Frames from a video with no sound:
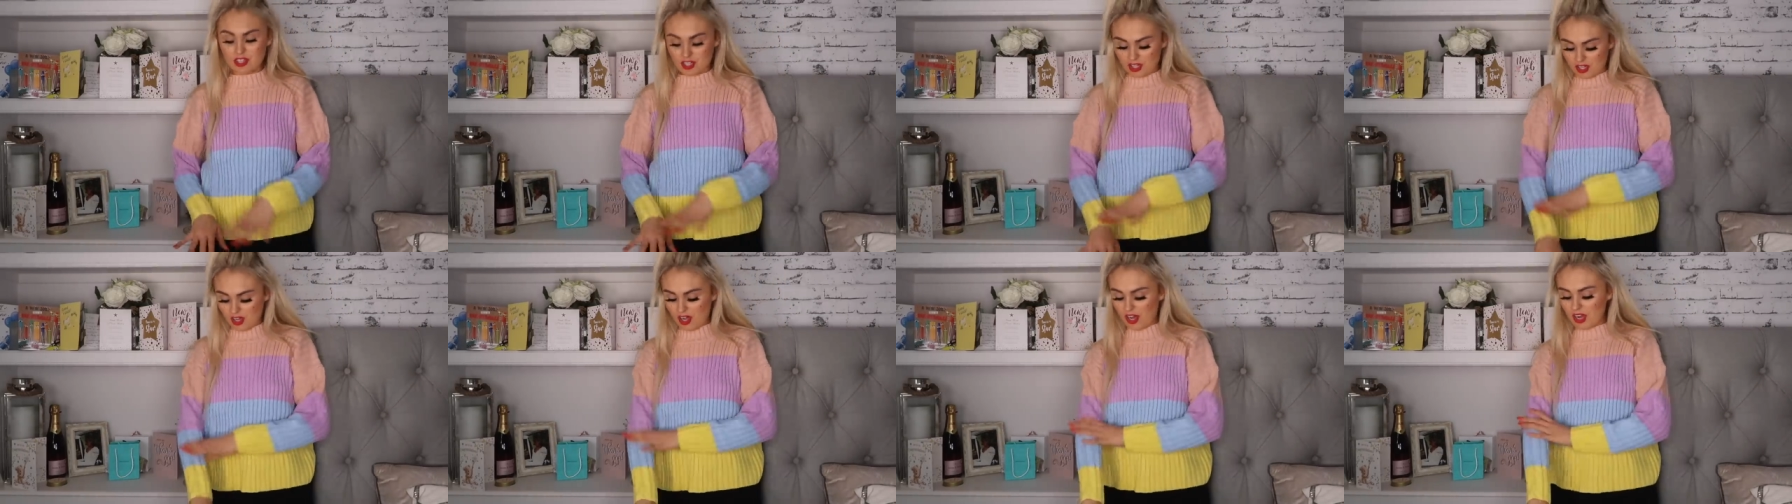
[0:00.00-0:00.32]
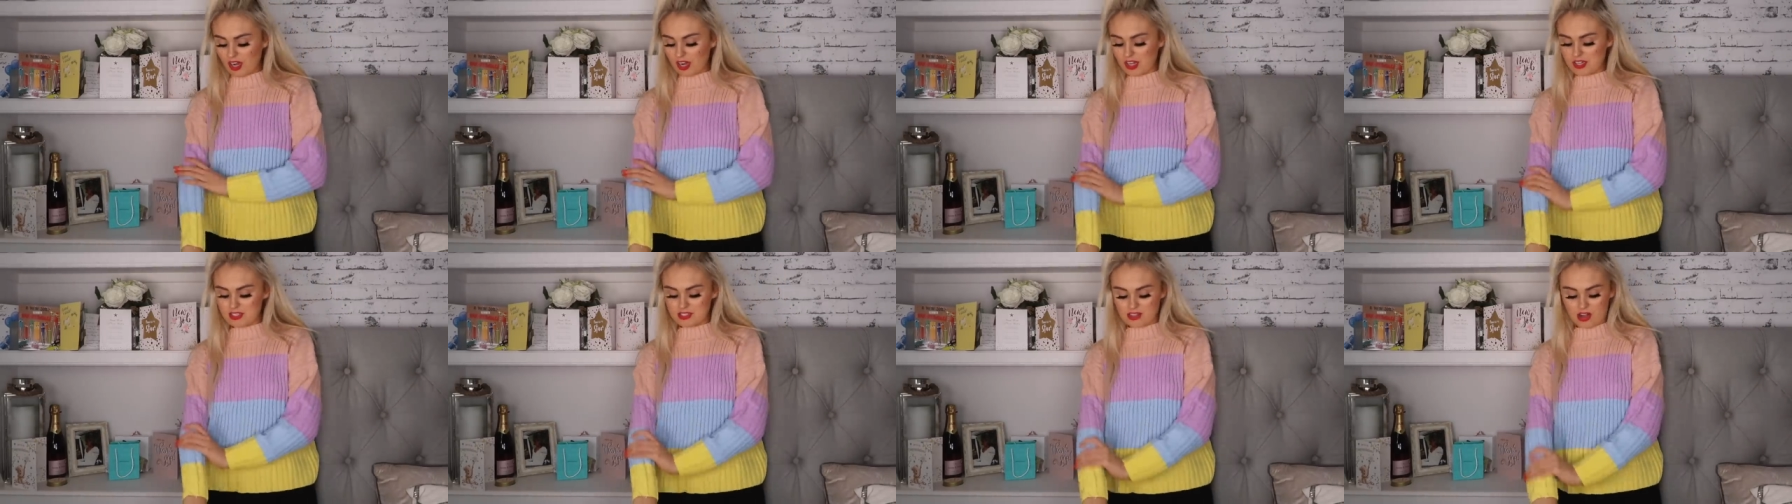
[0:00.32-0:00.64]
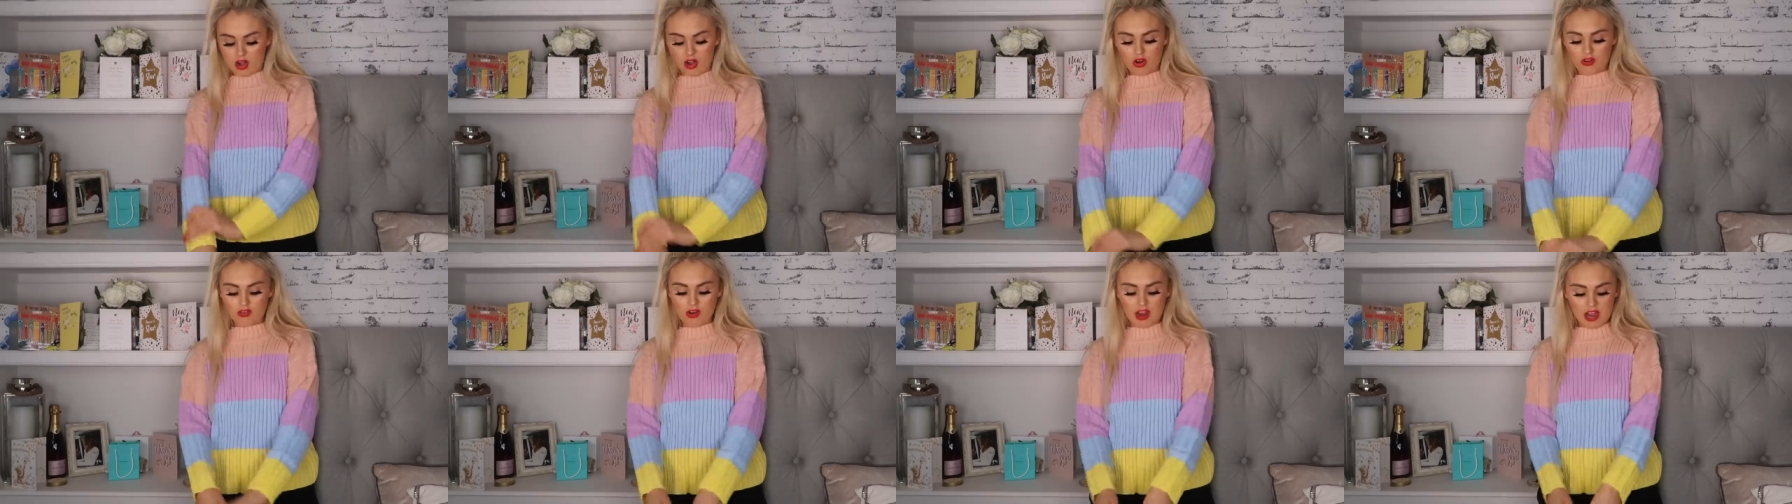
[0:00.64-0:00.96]
The colours
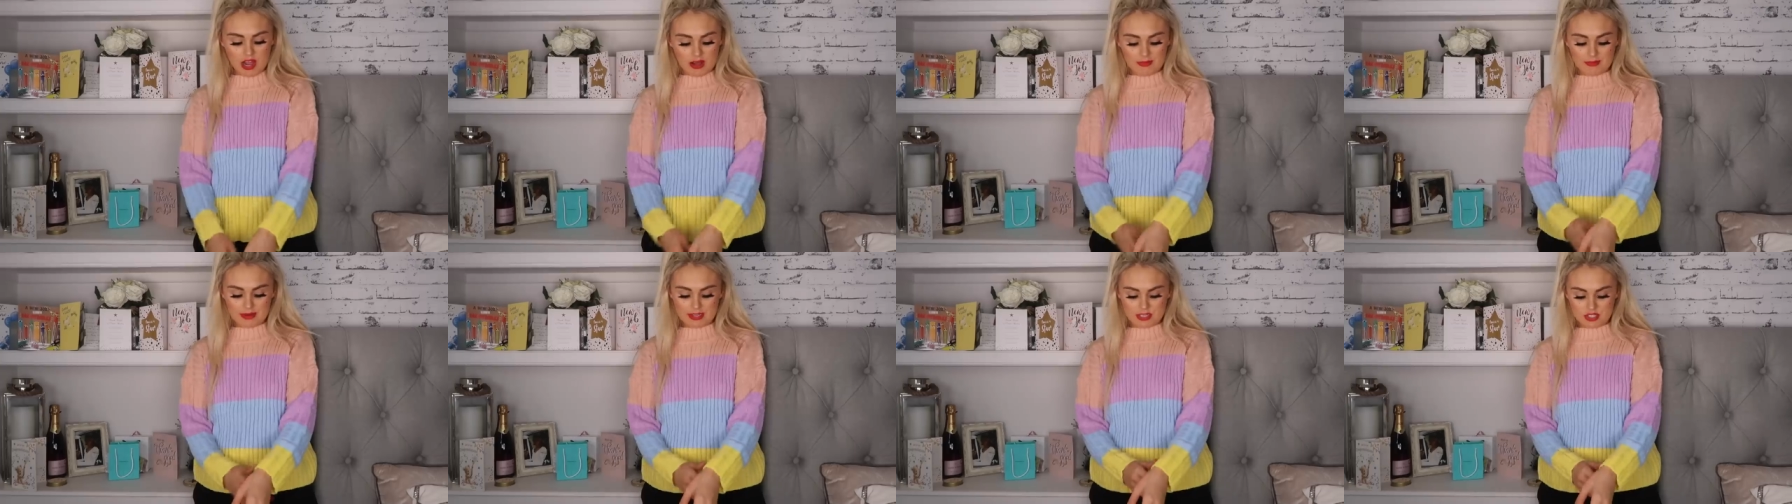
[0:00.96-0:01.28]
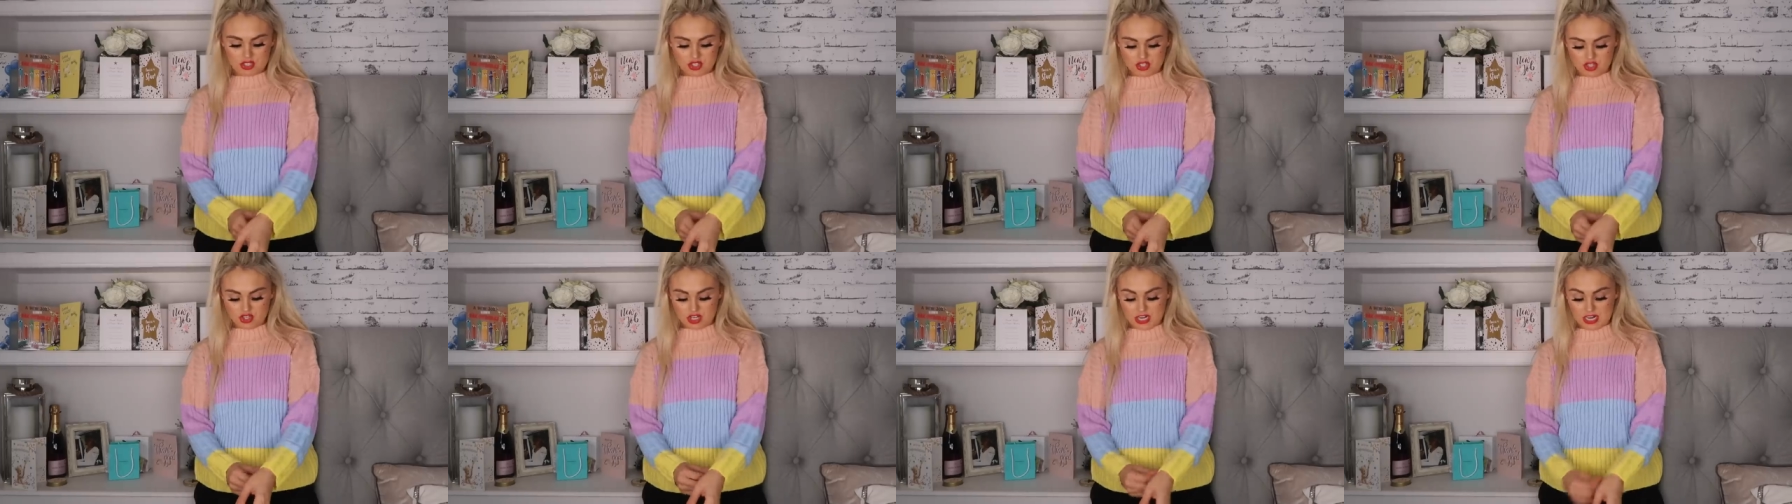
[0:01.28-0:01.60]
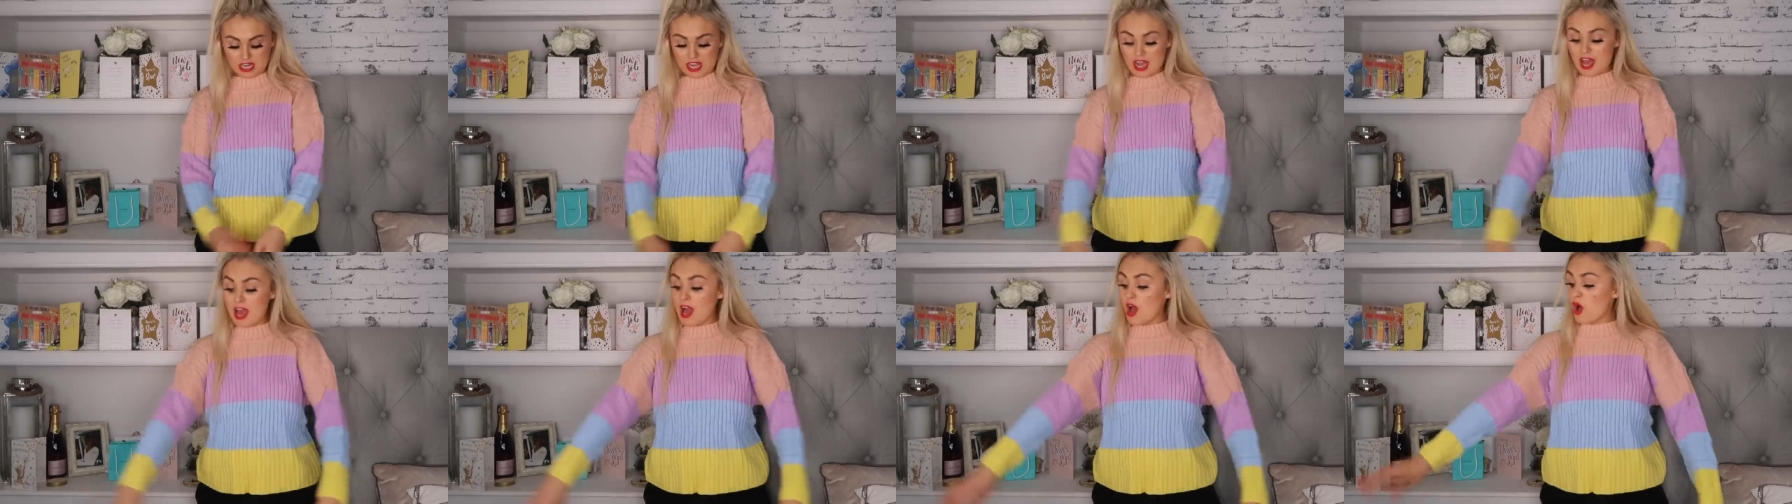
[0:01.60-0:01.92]
are right up my
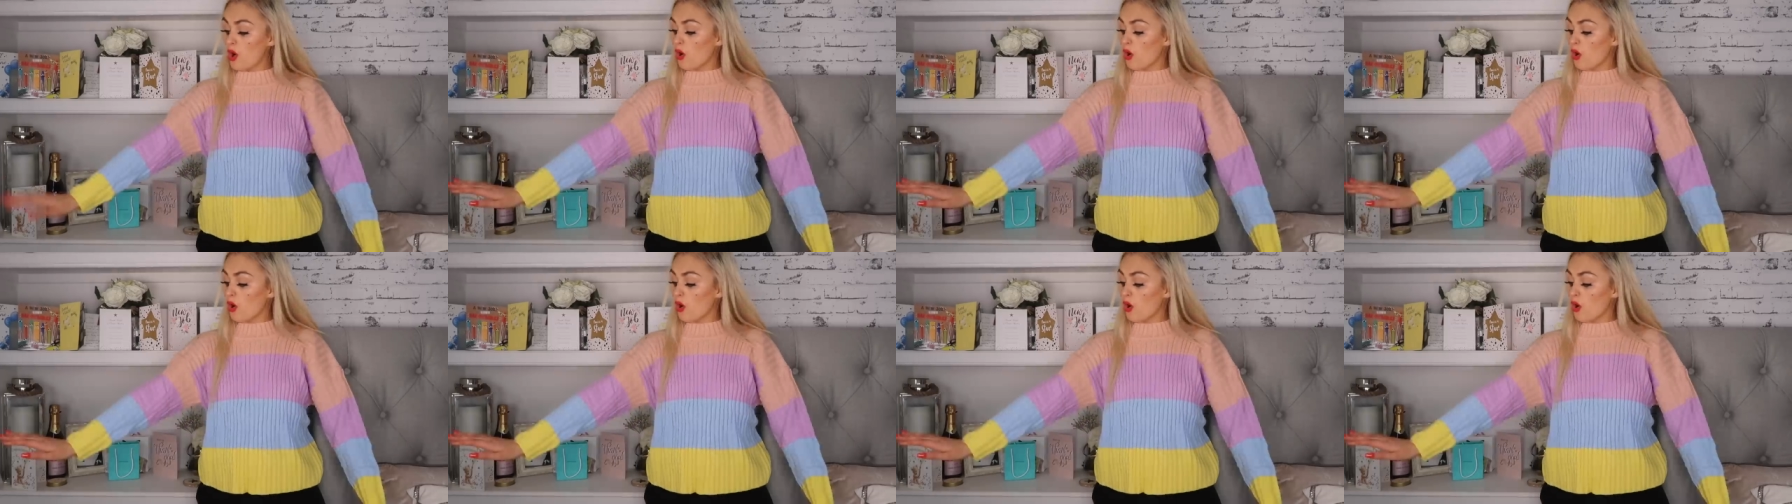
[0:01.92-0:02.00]
street.